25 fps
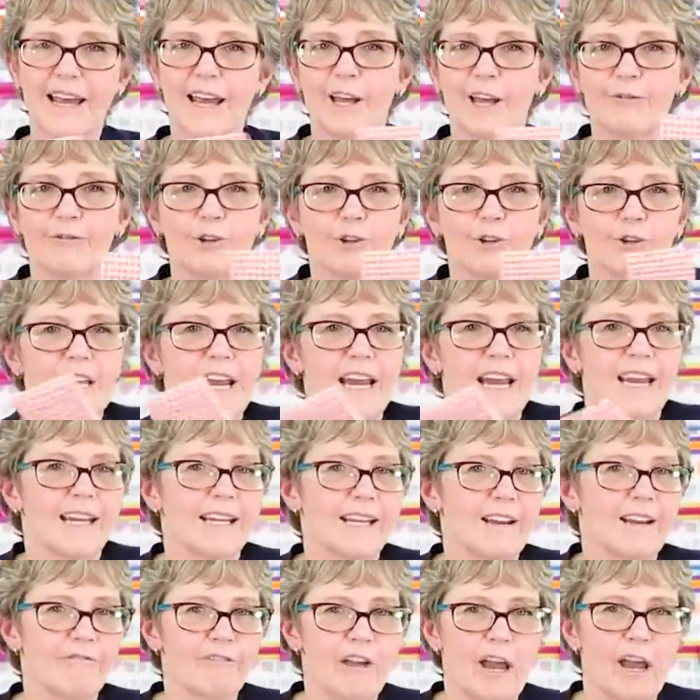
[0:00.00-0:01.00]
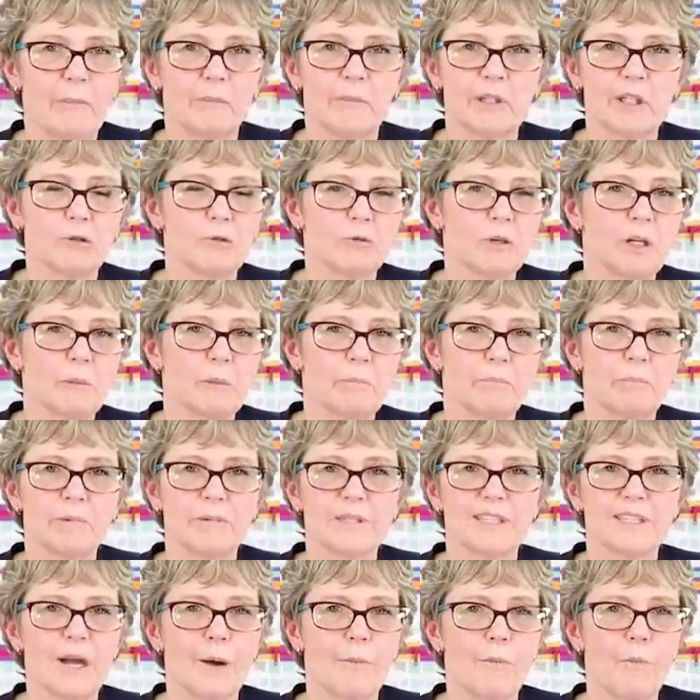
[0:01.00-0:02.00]
If you're taking a family trip
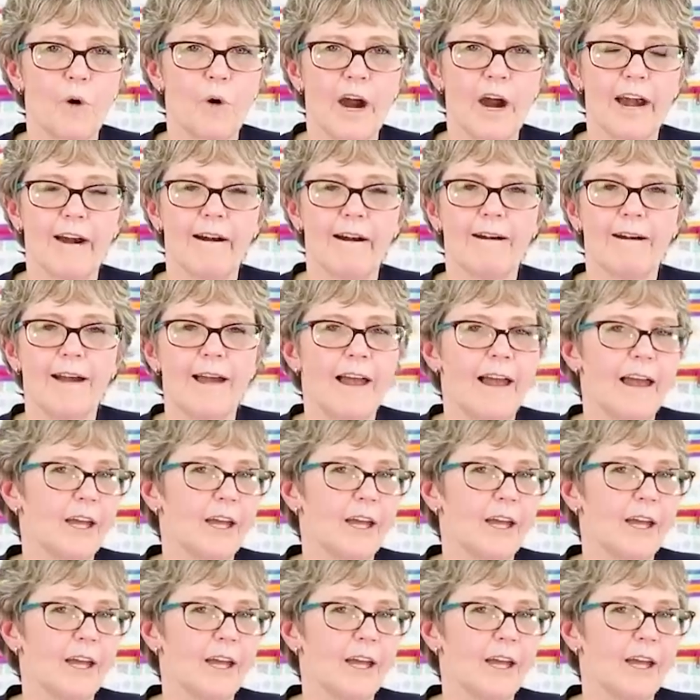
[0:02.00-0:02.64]
somewhere,